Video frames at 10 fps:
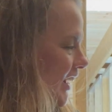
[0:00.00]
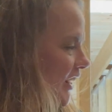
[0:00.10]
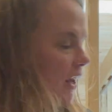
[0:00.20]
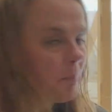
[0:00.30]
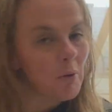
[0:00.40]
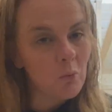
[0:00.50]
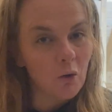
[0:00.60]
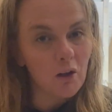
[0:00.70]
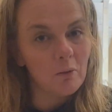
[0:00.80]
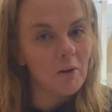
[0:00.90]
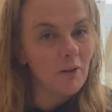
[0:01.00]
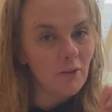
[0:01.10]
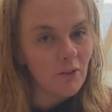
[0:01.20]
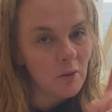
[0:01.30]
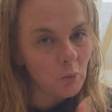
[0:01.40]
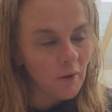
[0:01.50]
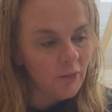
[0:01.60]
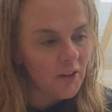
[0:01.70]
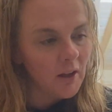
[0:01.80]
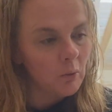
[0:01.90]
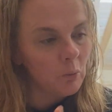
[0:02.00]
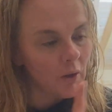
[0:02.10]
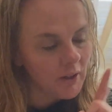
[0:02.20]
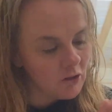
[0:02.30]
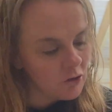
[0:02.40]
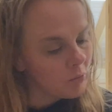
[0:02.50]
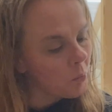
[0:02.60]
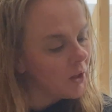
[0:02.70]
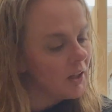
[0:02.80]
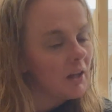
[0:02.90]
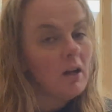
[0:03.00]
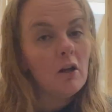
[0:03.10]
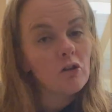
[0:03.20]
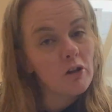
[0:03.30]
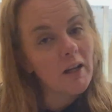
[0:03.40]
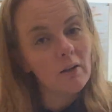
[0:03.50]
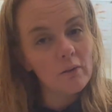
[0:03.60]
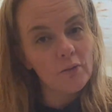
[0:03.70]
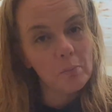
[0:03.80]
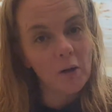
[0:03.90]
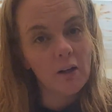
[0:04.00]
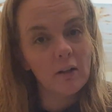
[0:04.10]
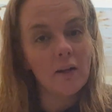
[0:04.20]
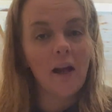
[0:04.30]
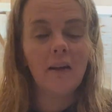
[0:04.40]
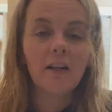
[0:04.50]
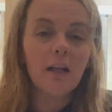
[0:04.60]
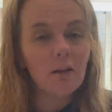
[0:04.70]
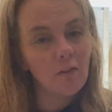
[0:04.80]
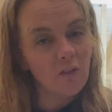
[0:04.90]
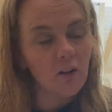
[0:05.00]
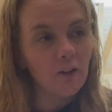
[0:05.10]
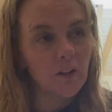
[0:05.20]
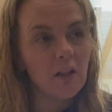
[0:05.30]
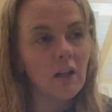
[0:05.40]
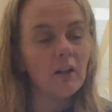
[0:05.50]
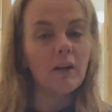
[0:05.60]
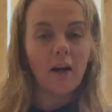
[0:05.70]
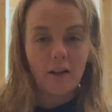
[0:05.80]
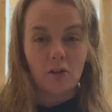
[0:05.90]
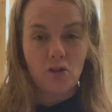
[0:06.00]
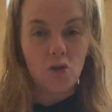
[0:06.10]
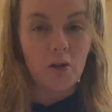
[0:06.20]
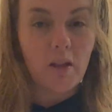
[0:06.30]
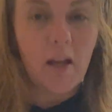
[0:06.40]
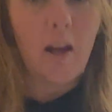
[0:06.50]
keep it warm other than one thing, which we took out of the barn and installed in here, and I'll show you the